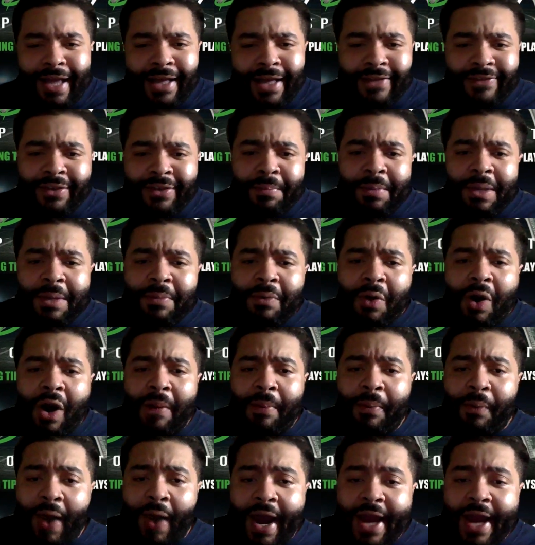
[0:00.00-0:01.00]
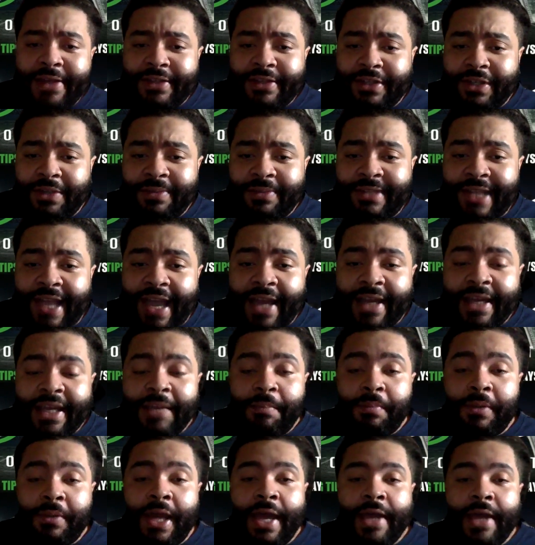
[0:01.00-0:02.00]
some people are praising him, saying he
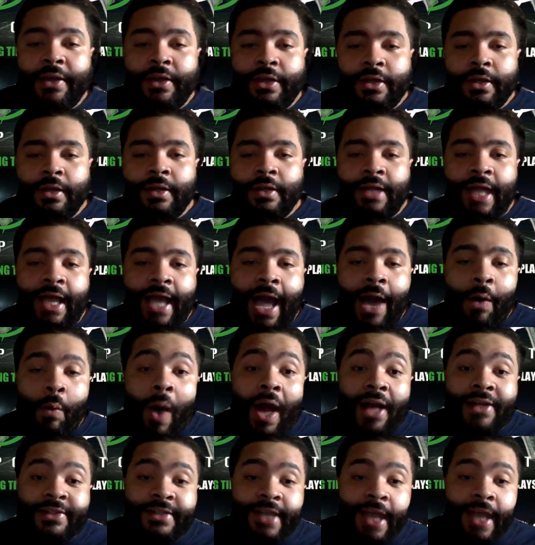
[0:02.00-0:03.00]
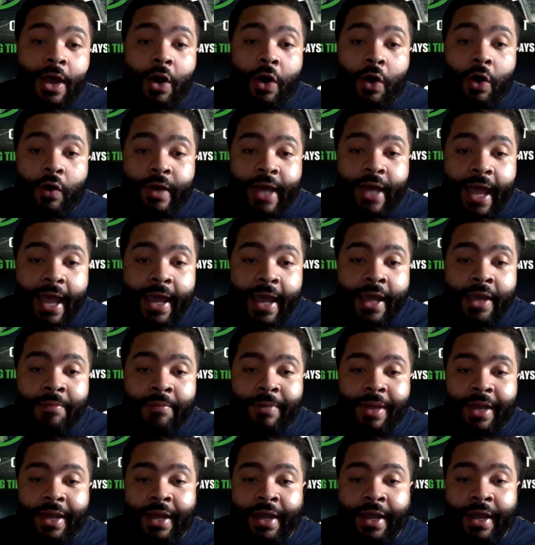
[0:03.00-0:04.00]
played good. Like, I watched that whole
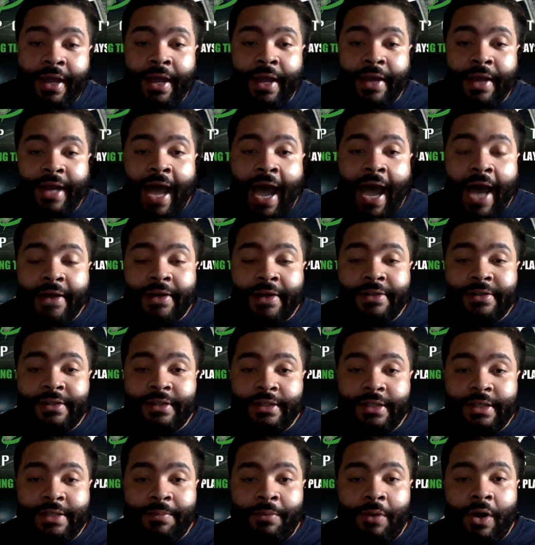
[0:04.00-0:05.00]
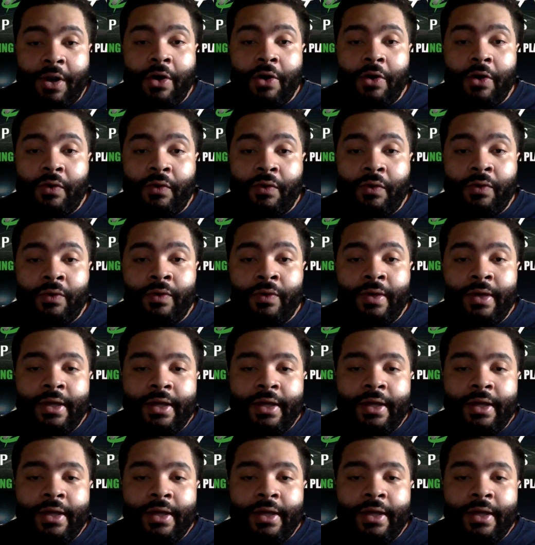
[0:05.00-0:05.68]
game, and honestly, bro,